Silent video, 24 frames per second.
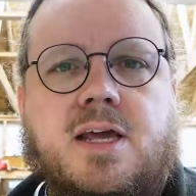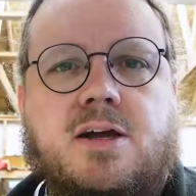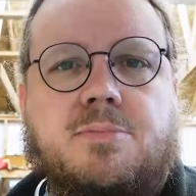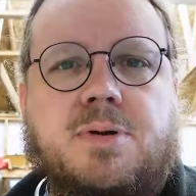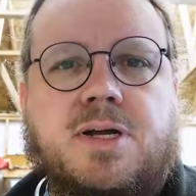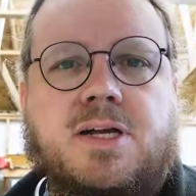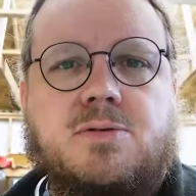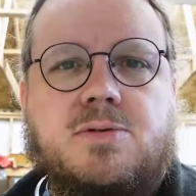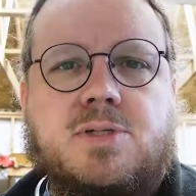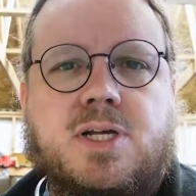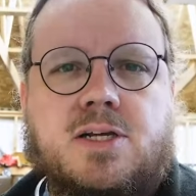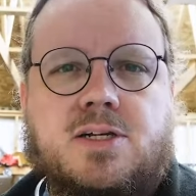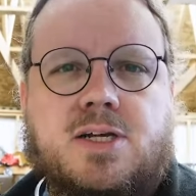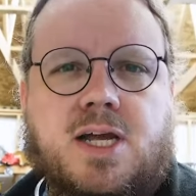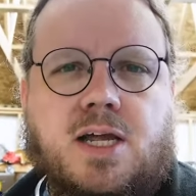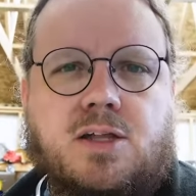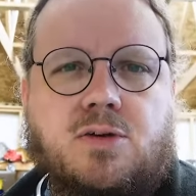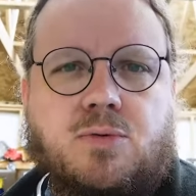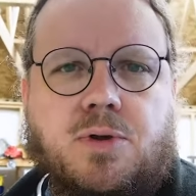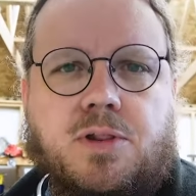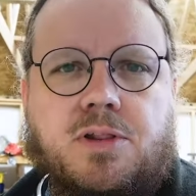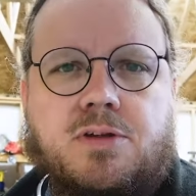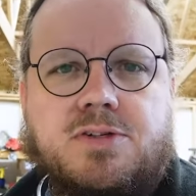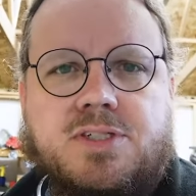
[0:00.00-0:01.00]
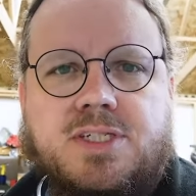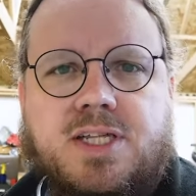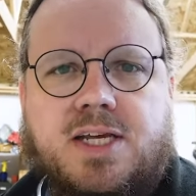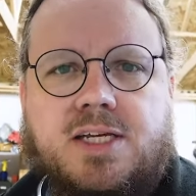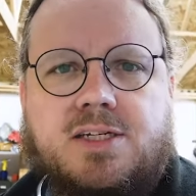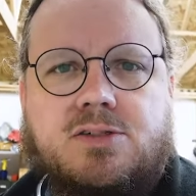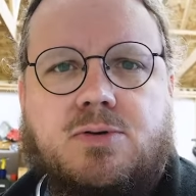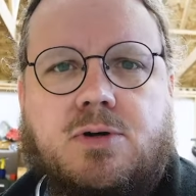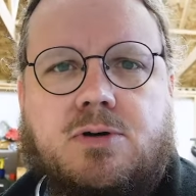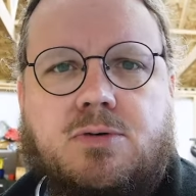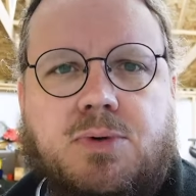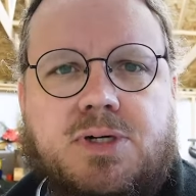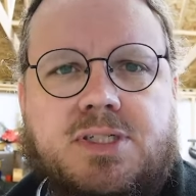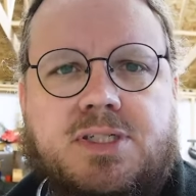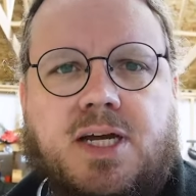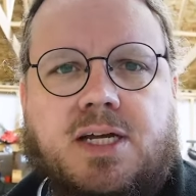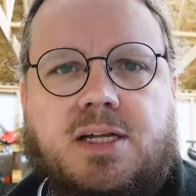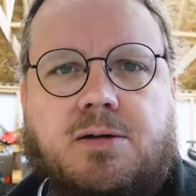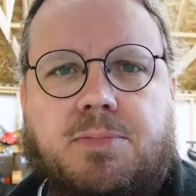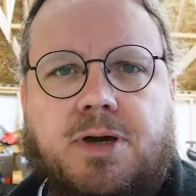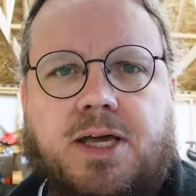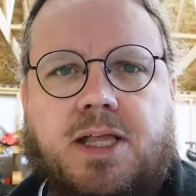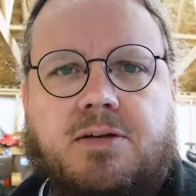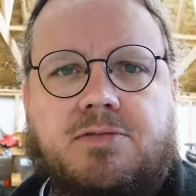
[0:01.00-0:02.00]
there, but it was kind of one of those things where once I
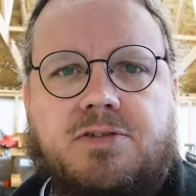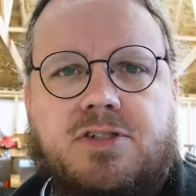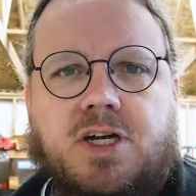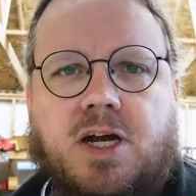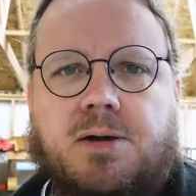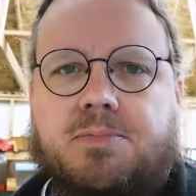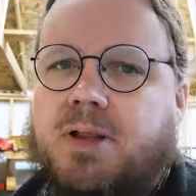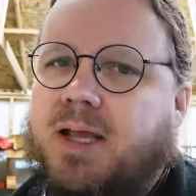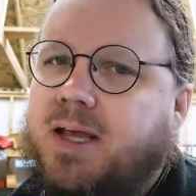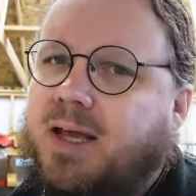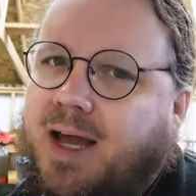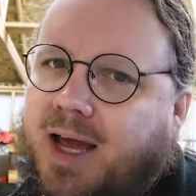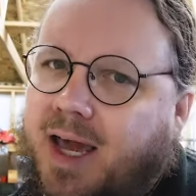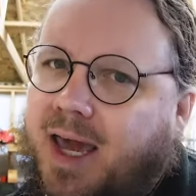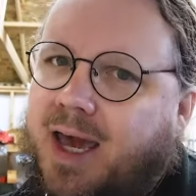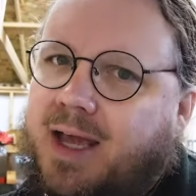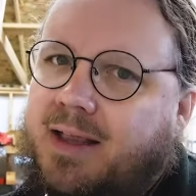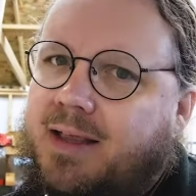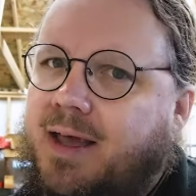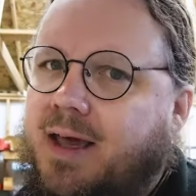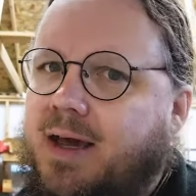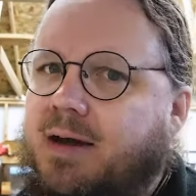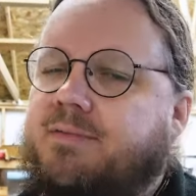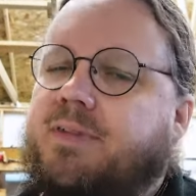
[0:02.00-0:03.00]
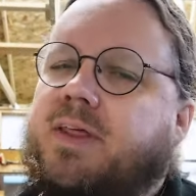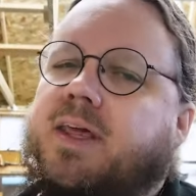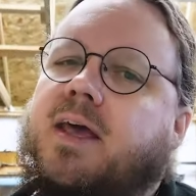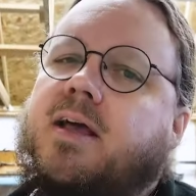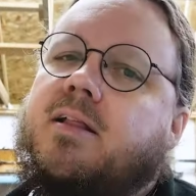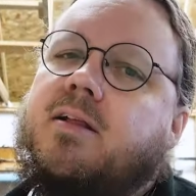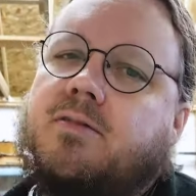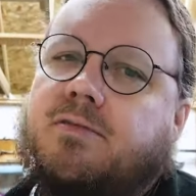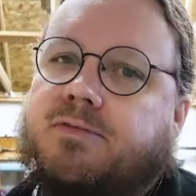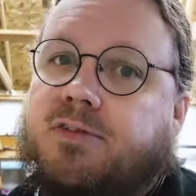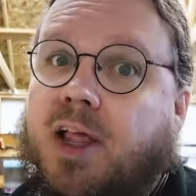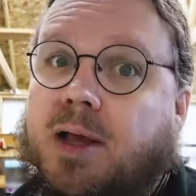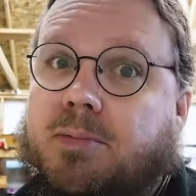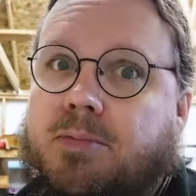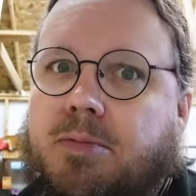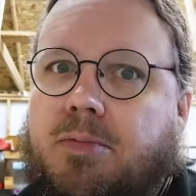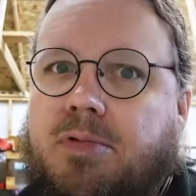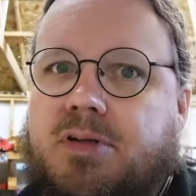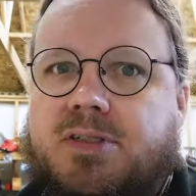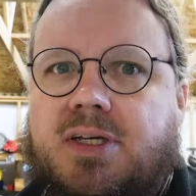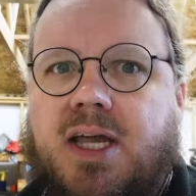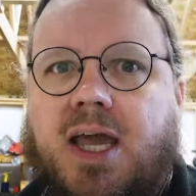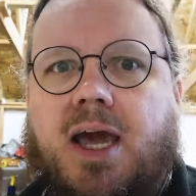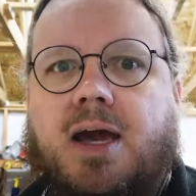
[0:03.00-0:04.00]
had a big enough shop, like I had to have the yellow
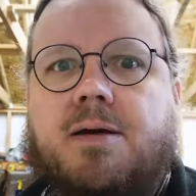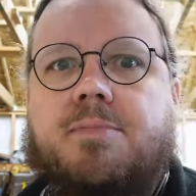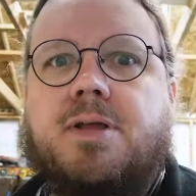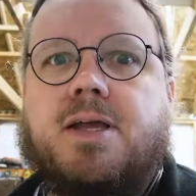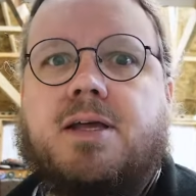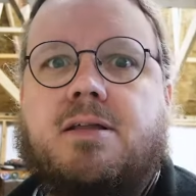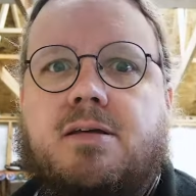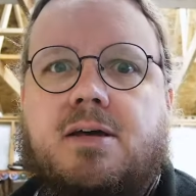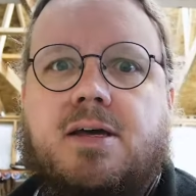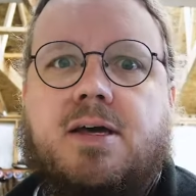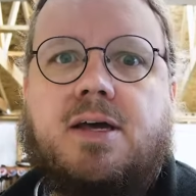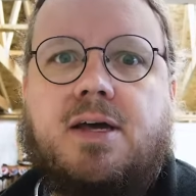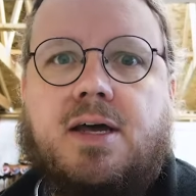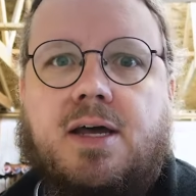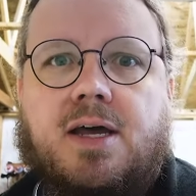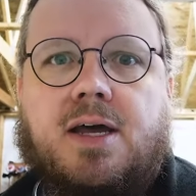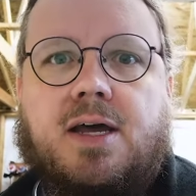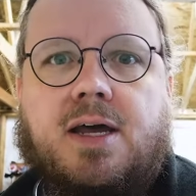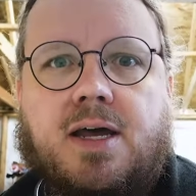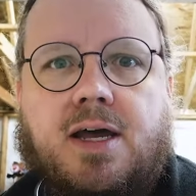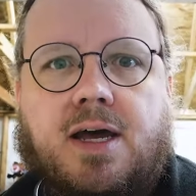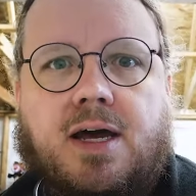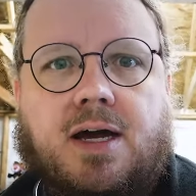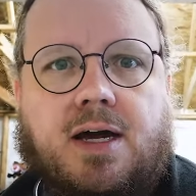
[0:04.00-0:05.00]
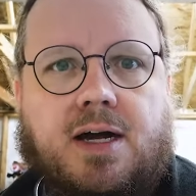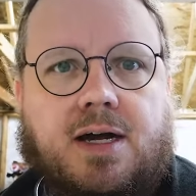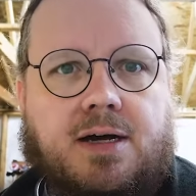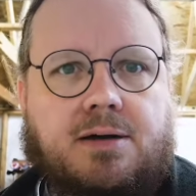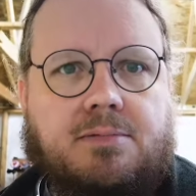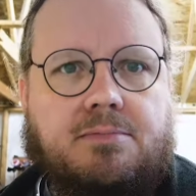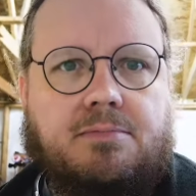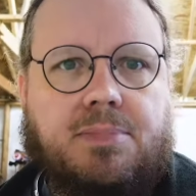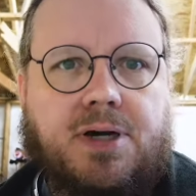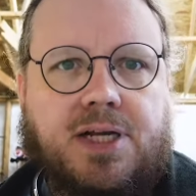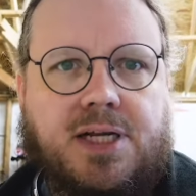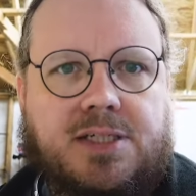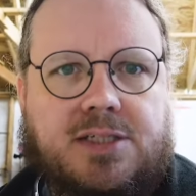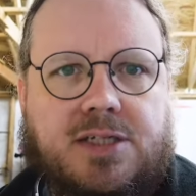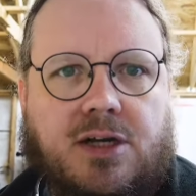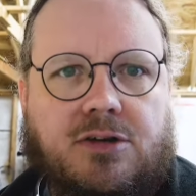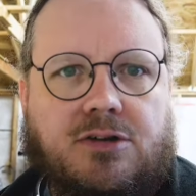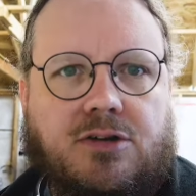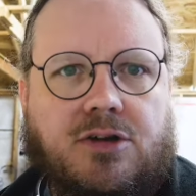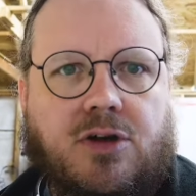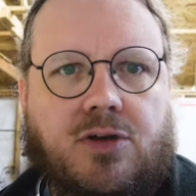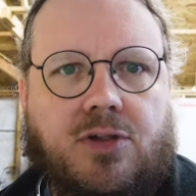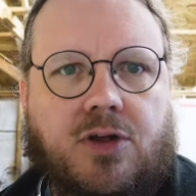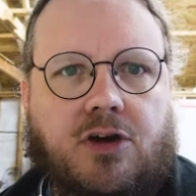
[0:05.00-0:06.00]
flammables cabinet. Um, but it's
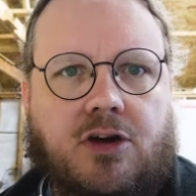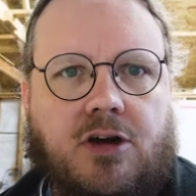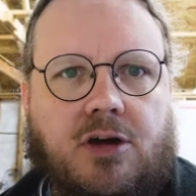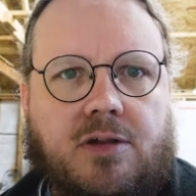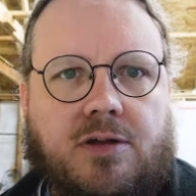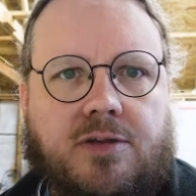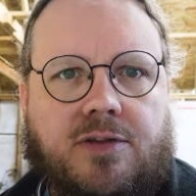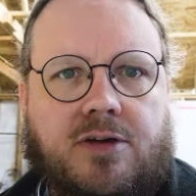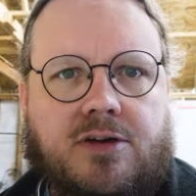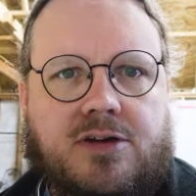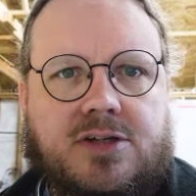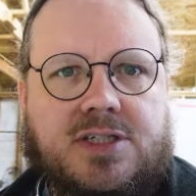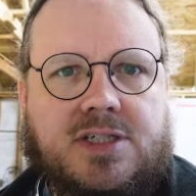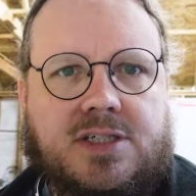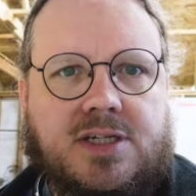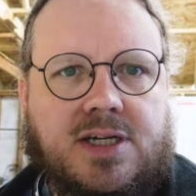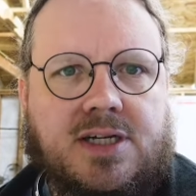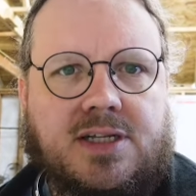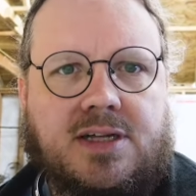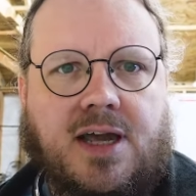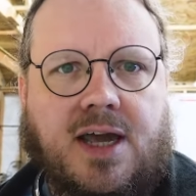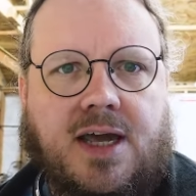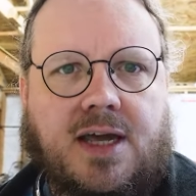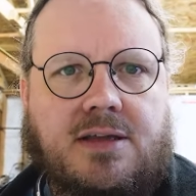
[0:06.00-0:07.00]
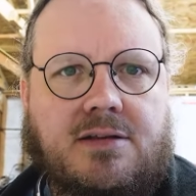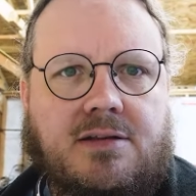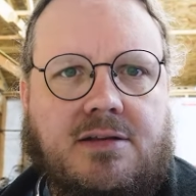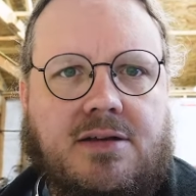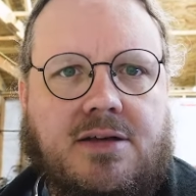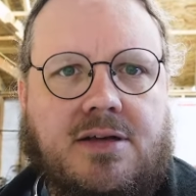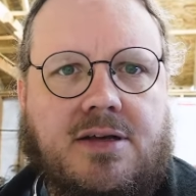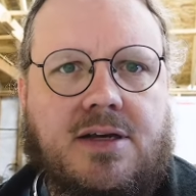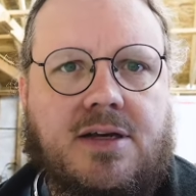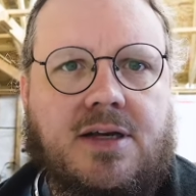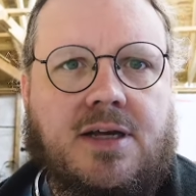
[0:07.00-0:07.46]
good to know they're all in there contained.